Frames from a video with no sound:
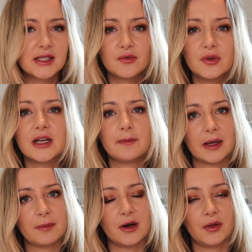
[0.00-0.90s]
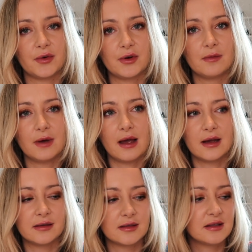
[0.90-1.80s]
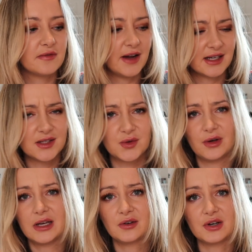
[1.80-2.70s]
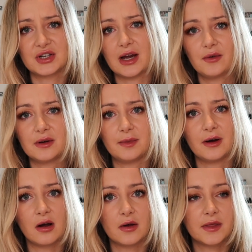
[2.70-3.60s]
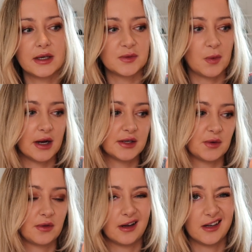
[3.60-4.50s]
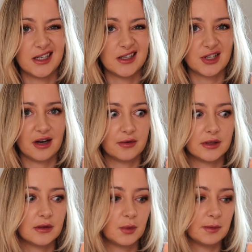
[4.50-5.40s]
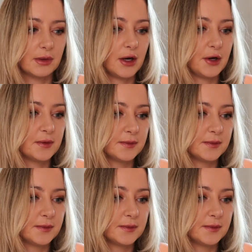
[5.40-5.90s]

it's a really big bathroom, and the fact it's already got a shower and a bath is why I don't think I need a shower in the one below.